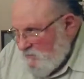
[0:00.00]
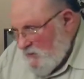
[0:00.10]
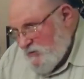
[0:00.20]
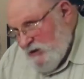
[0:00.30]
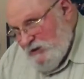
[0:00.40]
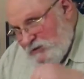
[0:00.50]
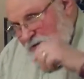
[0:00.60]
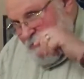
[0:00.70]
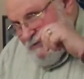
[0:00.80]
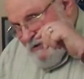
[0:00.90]
But
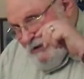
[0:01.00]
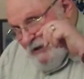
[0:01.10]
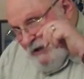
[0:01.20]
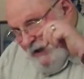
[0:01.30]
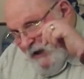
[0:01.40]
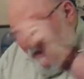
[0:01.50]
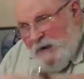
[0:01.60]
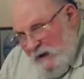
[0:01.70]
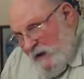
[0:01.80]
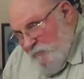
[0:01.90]
Jesus,
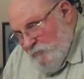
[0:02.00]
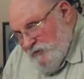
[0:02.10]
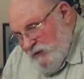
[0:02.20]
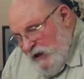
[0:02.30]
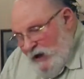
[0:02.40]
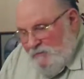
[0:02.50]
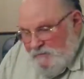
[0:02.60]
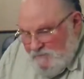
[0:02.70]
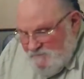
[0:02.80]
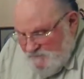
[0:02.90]
in him was life.